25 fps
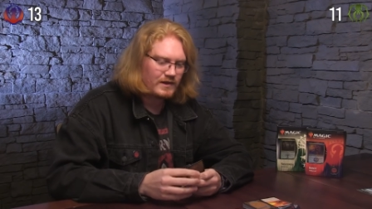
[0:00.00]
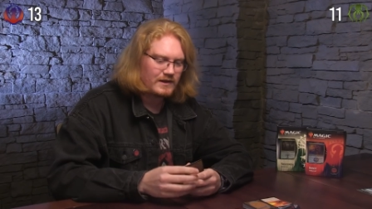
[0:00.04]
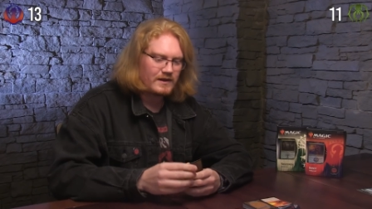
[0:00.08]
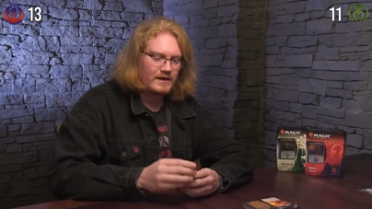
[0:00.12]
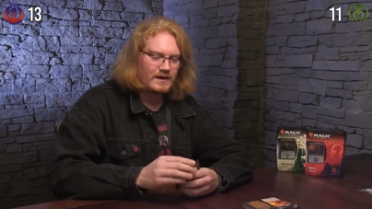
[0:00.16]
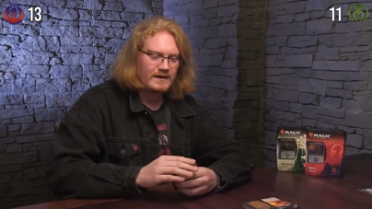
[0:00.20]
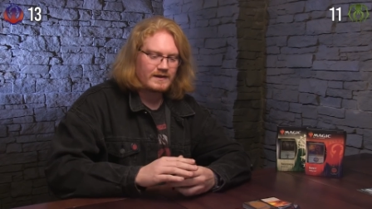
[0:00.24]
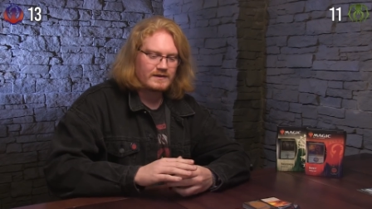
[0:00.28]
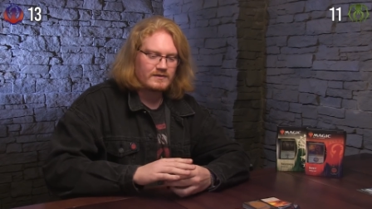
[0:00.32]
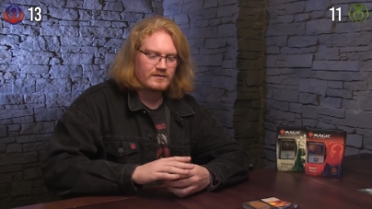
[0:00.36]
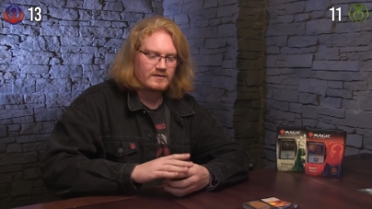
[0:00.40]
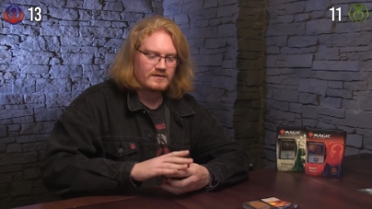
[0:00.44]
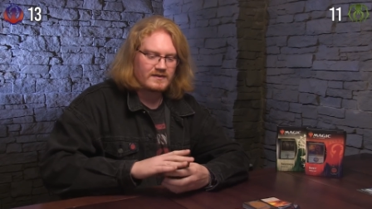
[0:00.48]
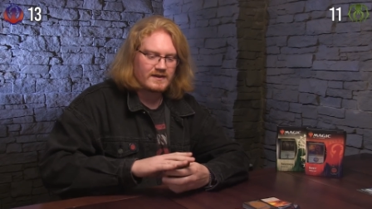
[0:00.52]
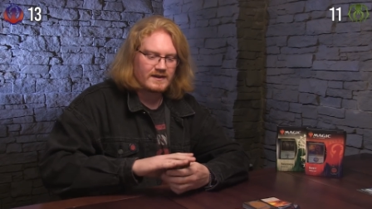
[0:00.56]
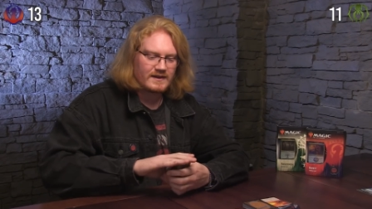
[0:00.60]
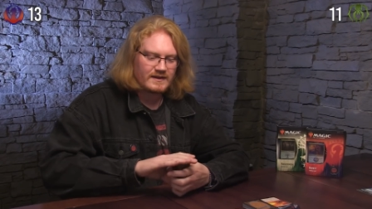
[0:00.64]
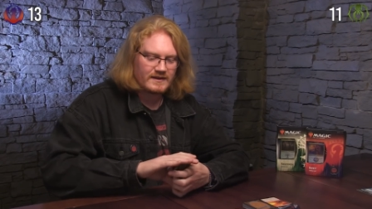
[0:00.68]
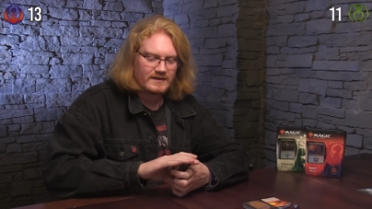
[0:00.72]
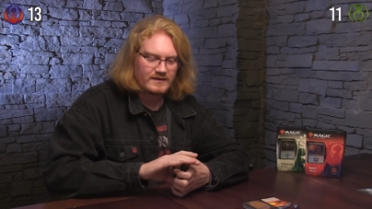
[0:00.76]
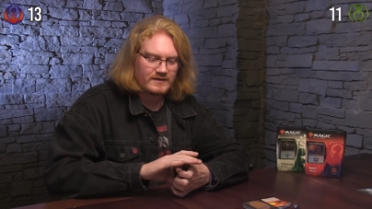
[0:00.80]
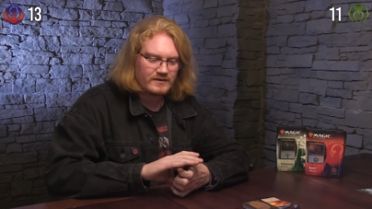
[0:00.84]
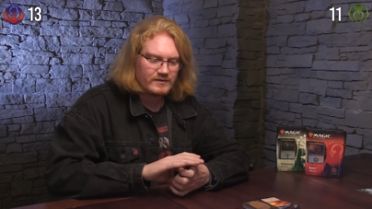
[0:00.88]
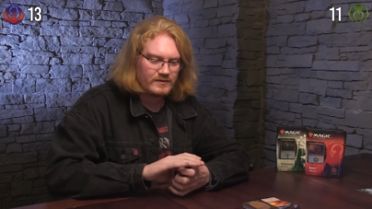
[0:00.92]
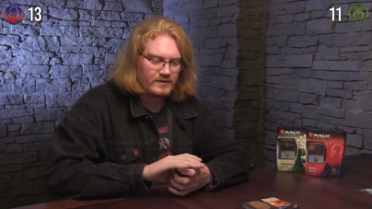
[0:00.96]
Well, I'm going to
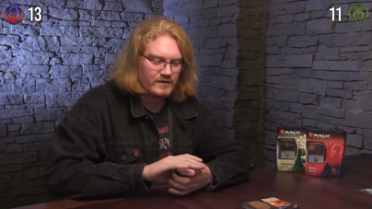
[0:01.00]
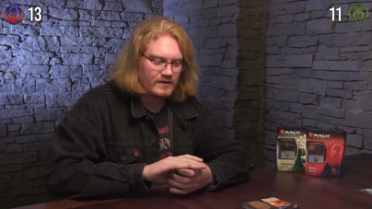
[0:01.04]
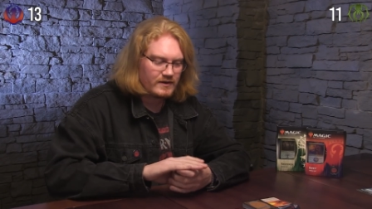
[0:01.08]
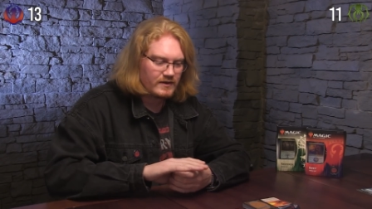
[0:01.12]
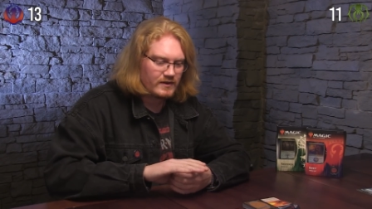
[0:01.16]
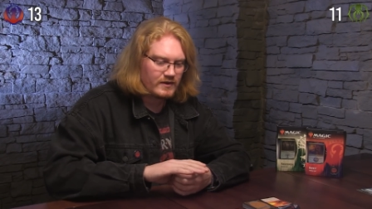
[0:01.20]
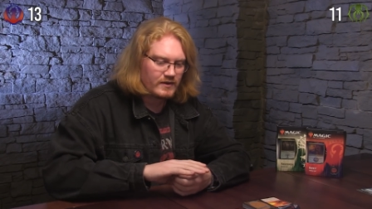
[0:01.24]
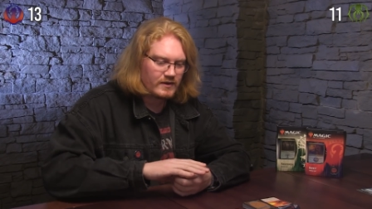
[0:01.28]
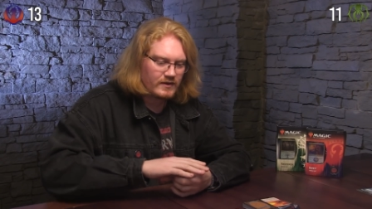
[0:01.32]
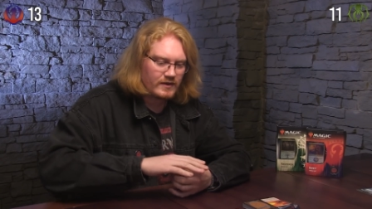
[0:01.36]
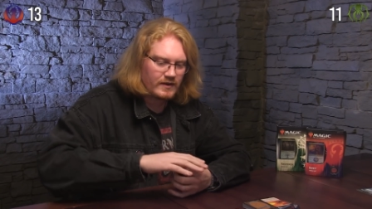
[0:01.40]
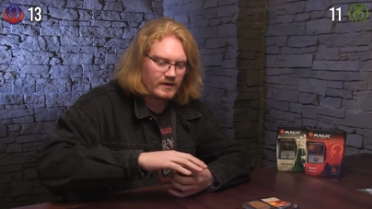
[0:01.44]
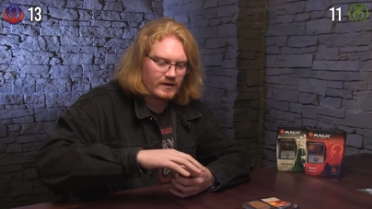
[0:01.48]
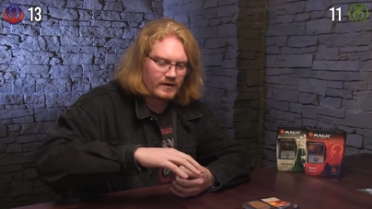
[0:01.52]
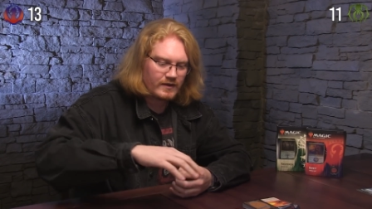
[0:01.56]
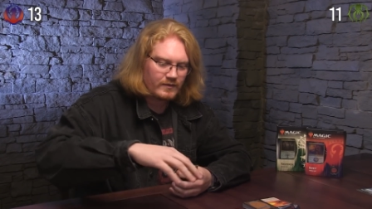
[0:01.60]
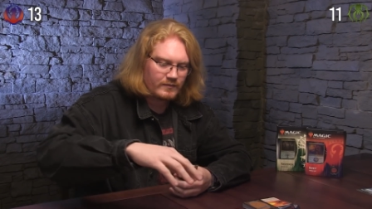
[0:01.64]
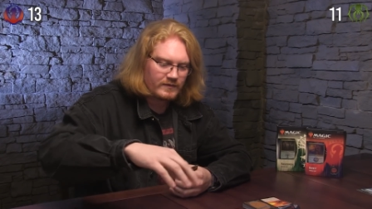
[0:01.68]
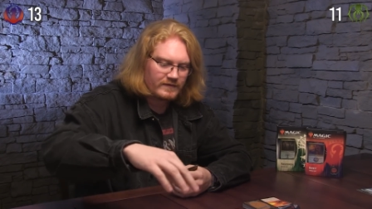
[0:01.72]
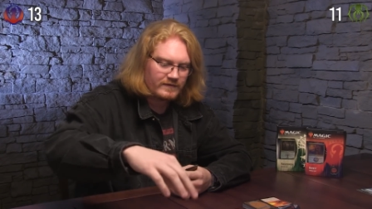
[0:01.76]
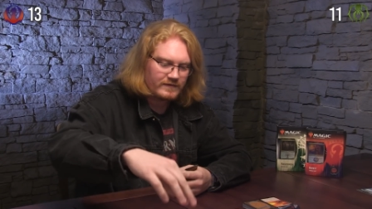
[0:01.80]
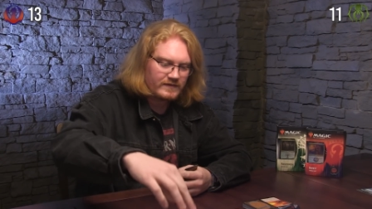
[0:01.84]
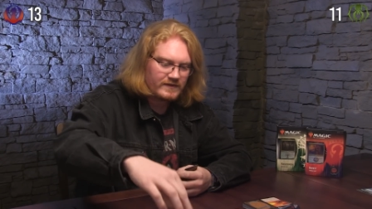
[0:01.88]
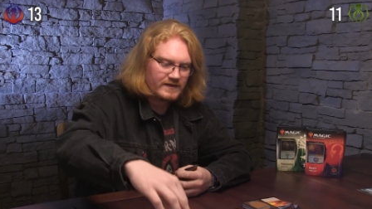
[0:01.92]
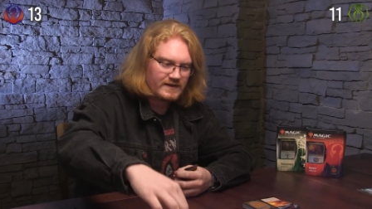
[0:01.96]
attack you uh,
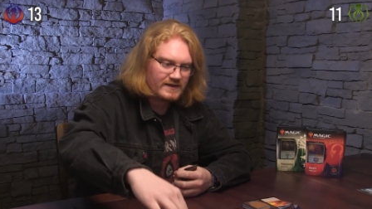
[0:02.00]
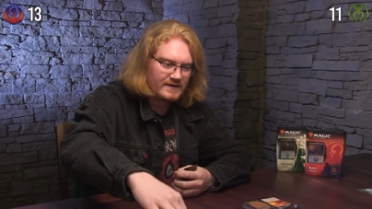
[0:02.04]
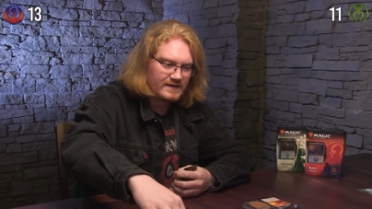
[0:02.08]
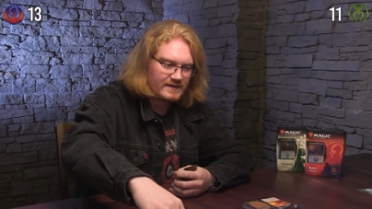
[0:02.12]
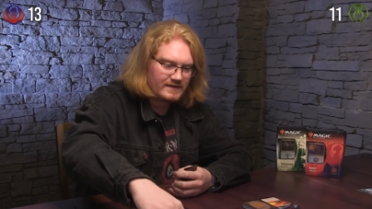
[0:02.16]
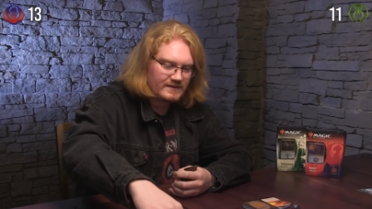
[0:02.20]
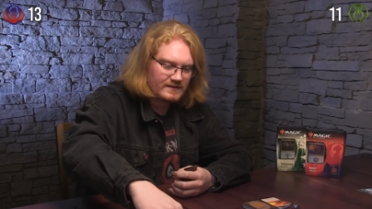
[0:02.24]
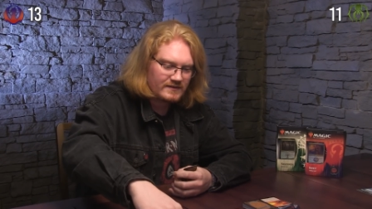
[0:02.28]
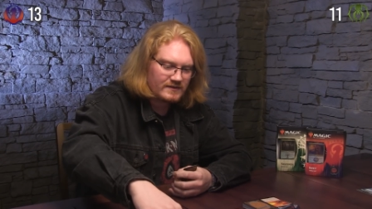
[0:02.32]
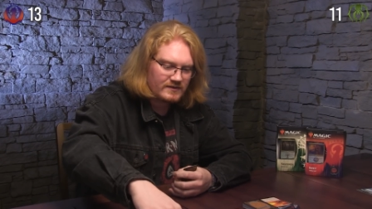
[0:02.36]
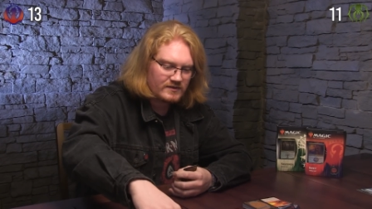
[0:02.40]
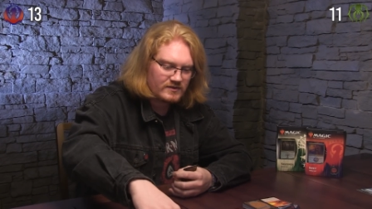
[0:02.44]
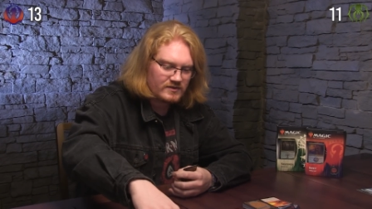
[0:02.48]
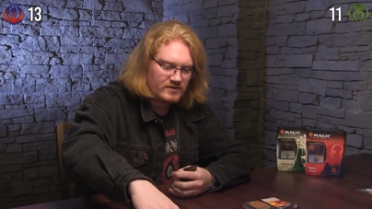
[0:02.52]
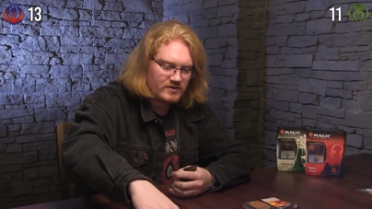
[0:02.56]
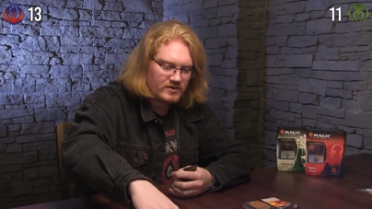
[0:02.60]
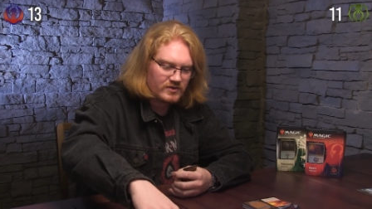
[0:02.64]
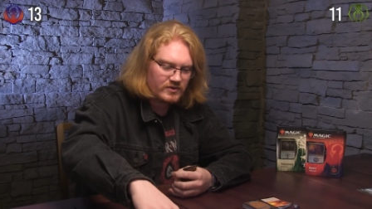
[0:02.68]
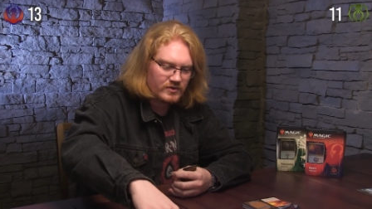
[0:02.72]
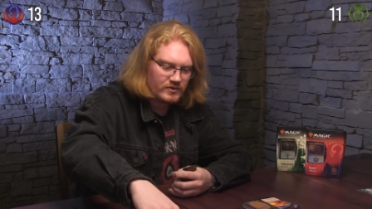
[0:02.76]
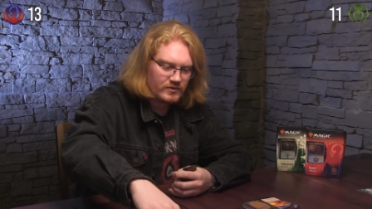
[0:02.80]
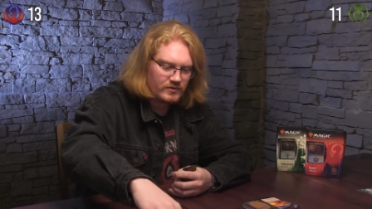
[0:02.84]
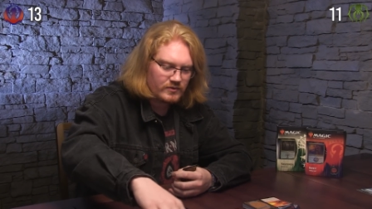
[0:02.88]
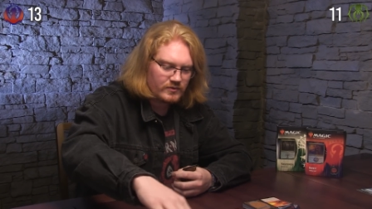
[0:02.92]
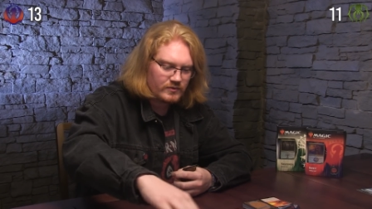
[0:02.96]
with these
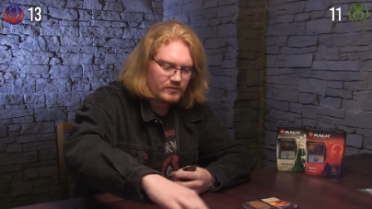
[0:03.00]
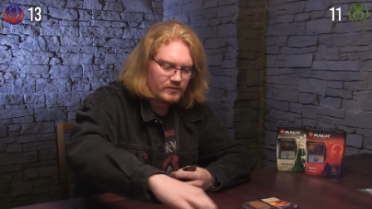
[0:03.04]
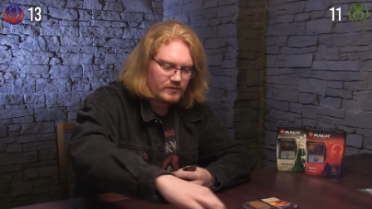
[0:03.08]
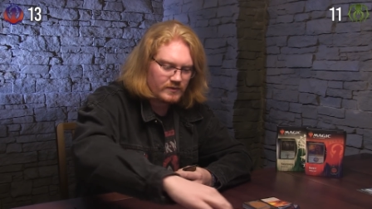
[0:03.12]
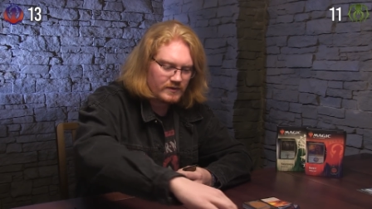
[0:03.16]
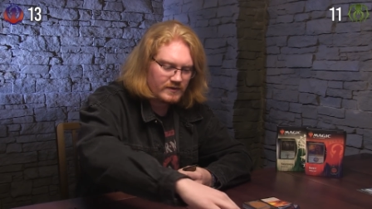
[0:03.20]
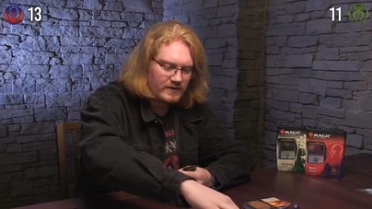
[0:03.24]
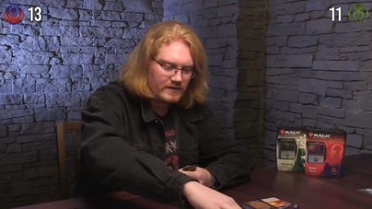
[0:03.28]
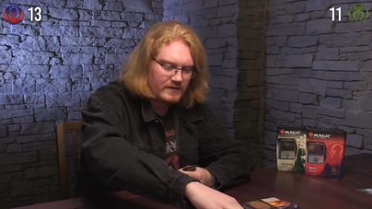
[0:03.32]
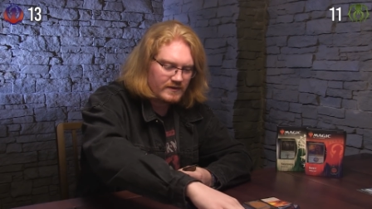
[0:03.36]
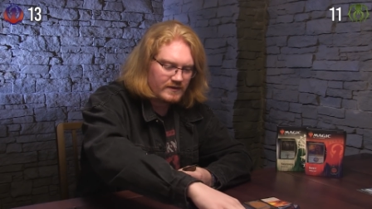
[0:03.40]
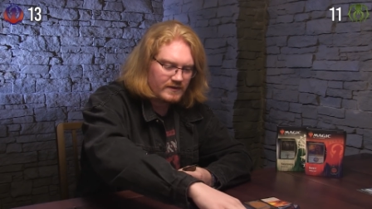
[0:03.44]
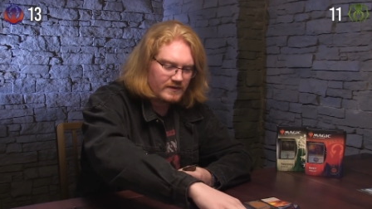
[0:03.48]
two.